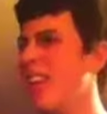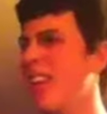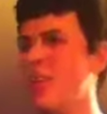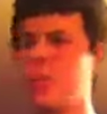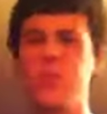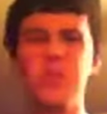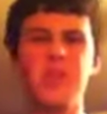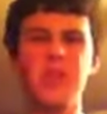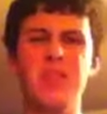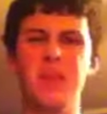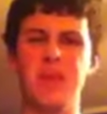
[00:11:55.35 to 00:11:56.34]
Like, when you
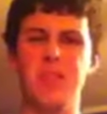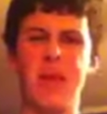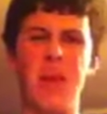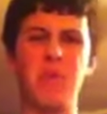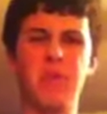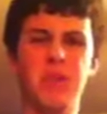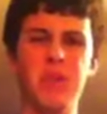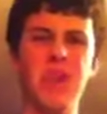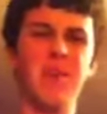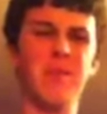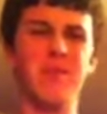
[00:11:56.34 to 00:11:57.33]
get this bad, when you
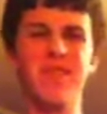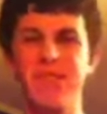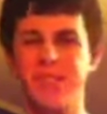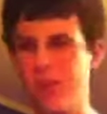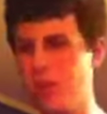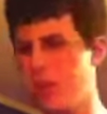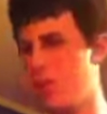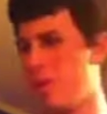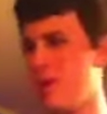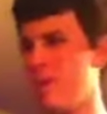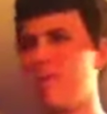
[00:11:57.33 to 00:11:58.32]
got, you know, your
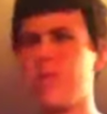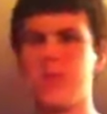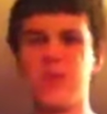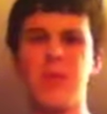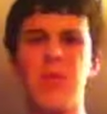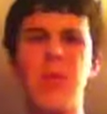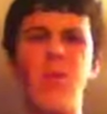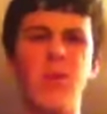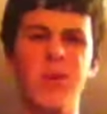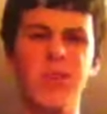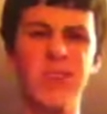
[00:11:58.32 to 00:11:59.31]
people, your
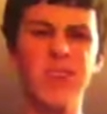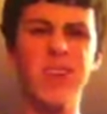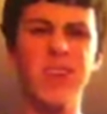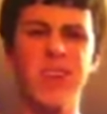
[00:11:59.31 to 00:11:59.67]
employees